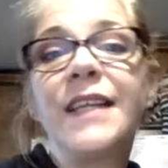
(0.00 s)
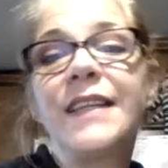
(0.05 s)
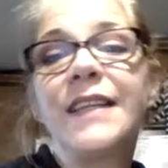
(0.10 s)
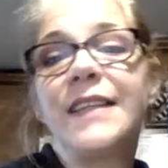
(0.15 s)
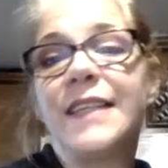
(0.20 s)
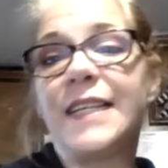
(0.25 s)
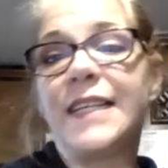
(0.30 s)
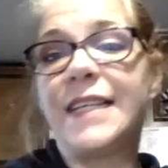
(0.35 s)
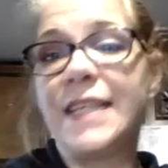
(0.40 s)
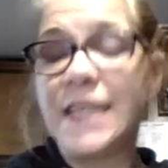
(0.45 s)

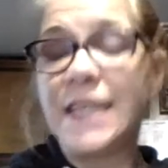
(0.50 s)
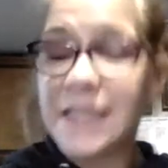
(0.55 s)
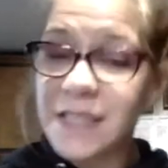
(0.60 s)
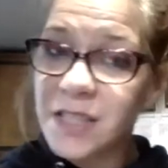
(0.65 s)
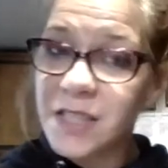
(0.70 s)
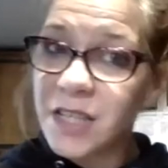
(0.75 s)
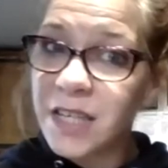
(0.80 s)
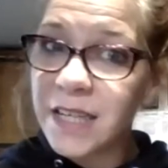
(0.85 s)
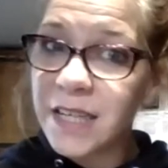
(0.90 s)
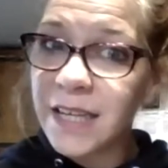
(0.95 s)
the heat
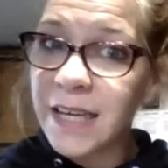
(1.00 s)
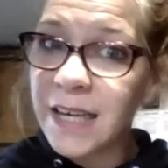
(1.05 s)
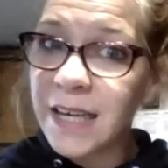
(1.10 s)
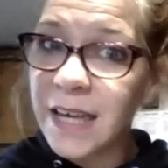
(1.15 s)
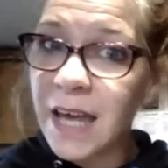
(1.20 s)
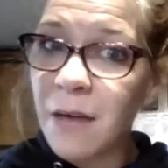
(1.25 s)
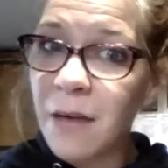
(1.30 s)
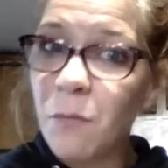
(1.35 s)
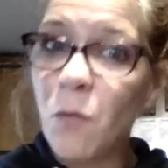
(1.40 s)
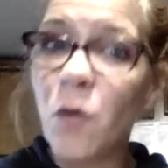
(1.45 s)
is going to kick
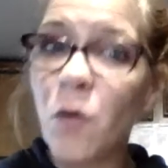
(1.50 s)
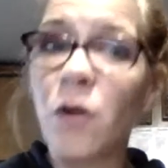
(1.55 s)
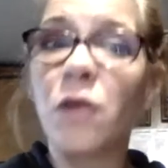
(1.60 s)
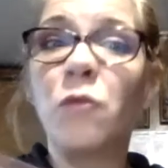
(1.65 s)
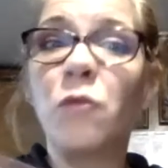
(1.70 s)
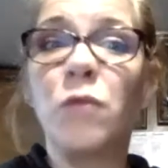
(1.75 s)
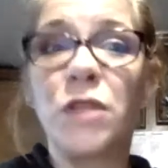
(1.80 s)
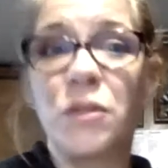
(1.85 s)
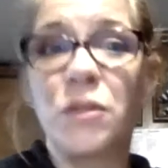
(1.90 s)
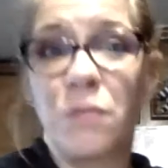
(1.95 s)
on more,
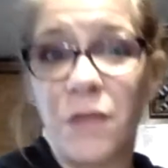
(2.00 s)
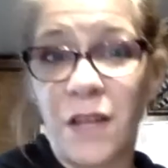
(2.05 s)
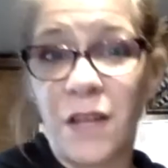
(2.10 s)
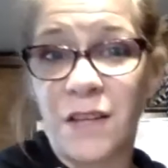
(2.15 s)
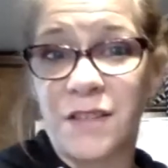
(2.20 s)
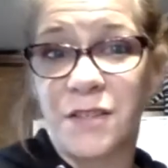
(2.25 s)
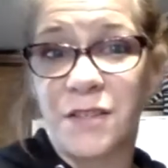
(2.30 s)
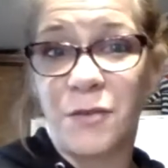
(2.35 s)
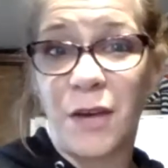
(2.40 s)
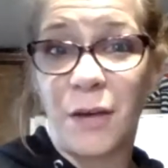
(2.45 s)
which will
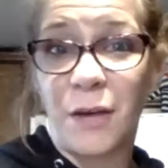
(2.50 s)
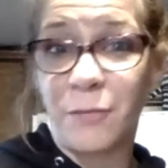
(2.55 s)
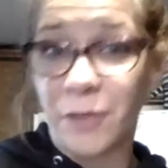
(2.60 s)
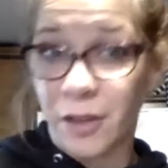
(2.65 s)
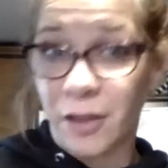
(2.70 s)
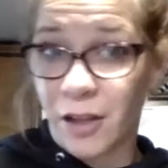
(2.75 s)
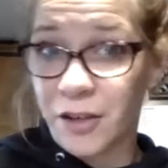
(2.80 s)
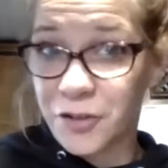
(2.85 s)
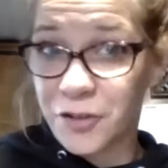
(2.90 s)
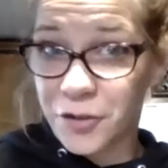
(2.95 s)
also help the
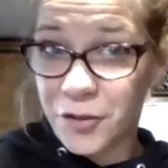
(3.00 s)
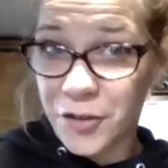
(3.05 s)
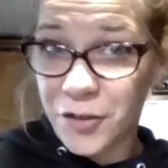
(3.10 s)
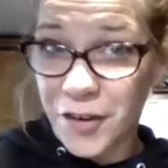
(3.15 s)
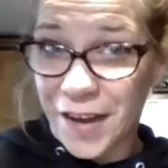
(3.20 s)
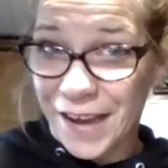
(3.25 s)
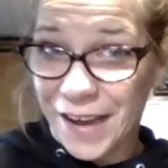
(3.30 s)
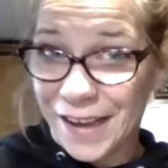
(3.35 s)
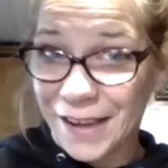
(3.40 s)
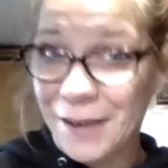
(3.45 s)
laundry
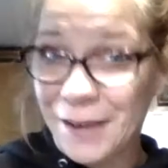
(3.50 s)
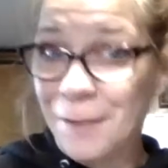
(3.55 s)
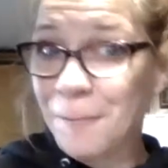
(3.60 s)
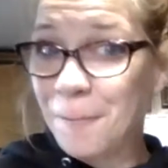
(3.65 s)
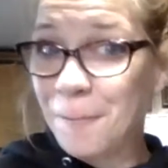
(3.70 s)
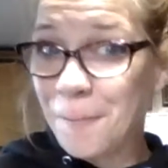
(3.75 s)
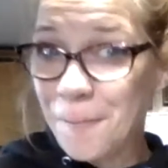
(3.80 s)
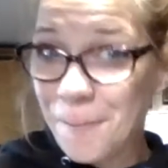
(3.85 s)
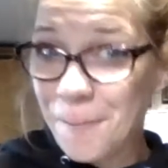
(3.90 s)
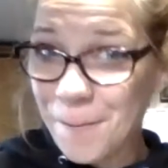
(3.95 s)
dry.
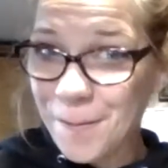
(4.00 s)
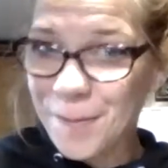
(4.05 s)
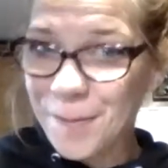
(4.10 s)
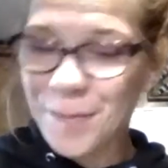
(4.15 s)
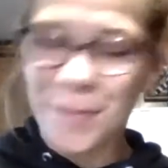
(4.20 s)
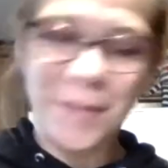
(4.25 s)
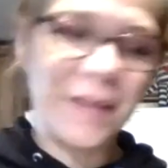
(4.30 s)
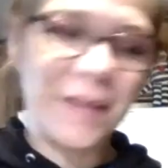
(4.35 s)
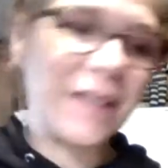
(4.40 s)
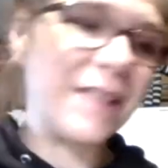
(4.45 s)

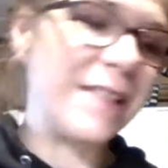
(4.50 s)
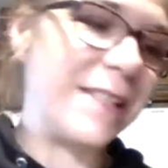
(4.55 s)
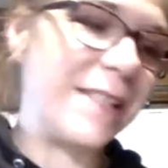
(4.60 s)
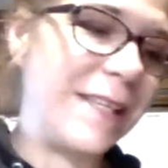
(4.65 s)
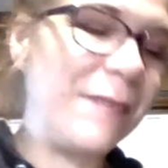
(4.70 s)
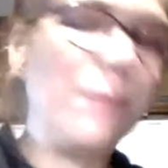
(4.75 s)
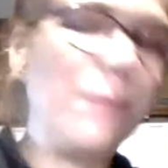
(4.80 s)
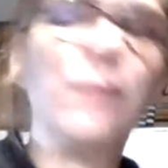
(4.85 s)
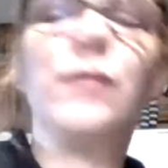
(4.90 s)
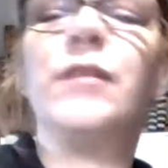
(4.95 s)

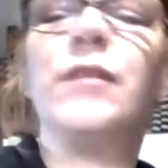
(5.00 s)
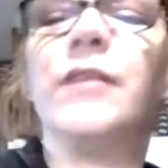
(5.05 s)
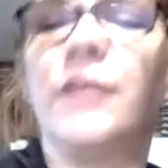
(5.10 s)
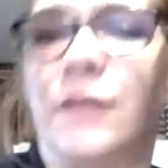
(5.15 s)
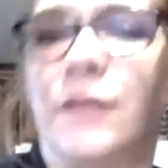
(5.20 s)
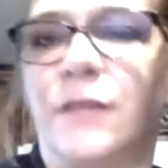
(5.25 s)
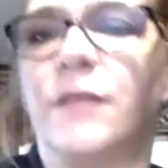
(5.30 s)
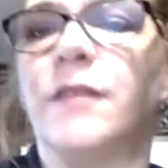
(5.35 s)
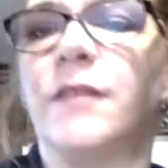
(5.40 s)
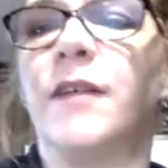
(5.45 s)
See?
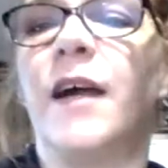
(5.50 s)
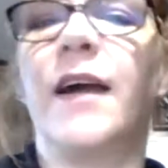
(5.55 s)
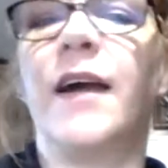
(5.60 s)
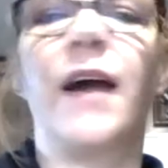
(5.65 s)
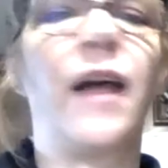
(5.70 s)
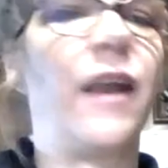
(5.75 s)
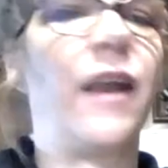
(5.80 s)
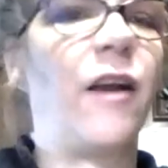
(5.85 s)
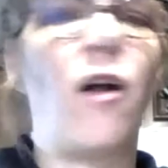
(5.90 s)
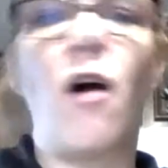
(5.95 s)
I
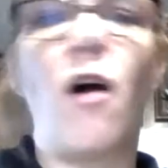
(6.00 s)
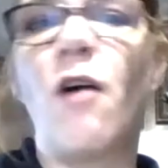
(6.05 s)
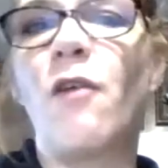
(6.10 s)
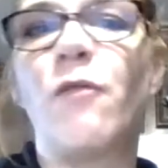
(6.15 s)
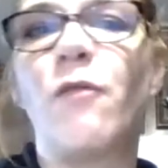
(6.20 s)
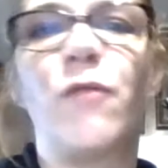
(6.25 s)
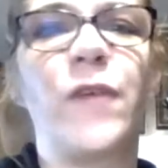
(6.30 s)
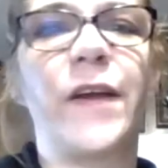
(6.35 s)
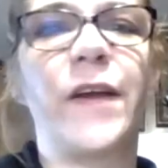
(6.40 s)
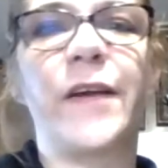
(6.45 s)
got it
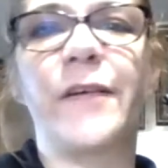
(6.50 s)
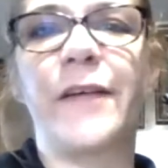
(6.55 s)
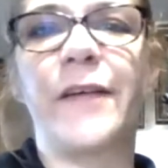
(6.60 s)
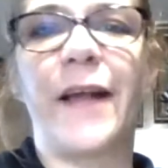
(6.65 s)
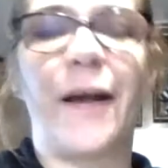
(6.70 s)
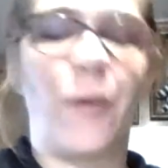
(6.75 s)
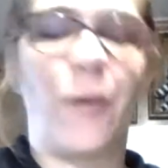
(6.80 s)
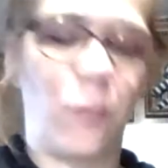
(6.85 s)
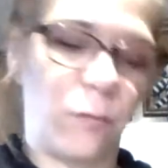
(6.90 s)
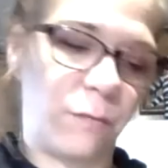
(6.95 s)
all figured
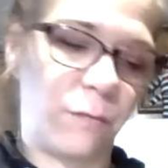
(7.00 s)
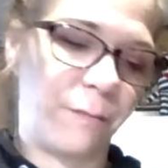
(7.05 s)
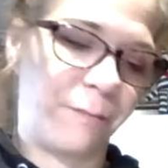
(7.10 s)
out.